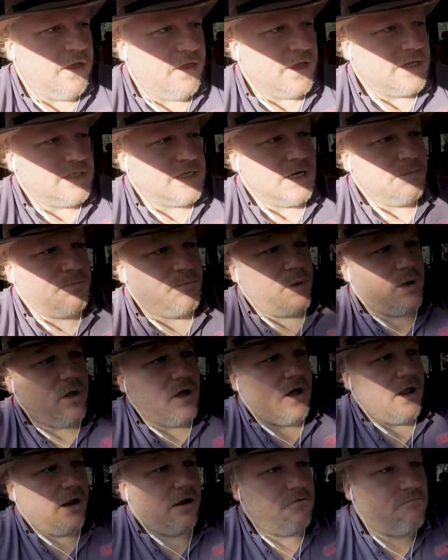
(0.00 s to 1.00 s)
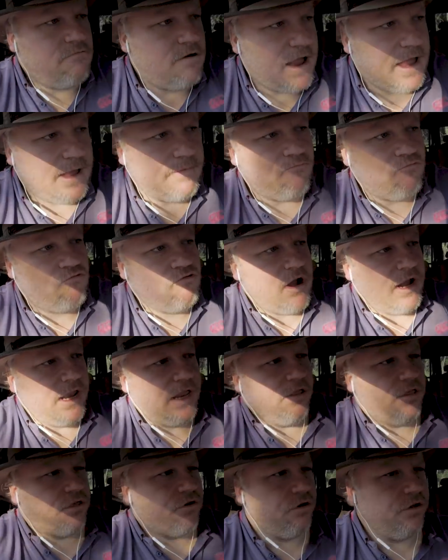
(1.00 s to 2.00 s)
There's an impala ram
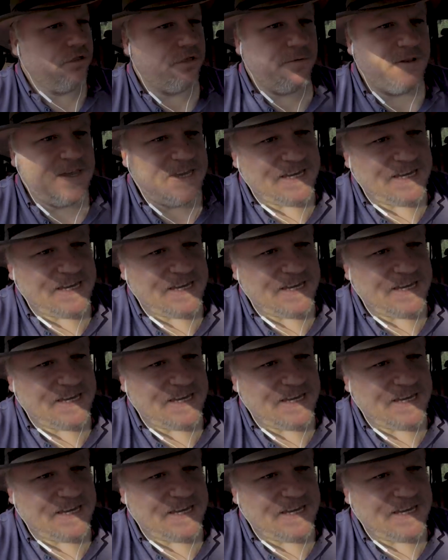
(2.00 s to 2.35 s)
running through the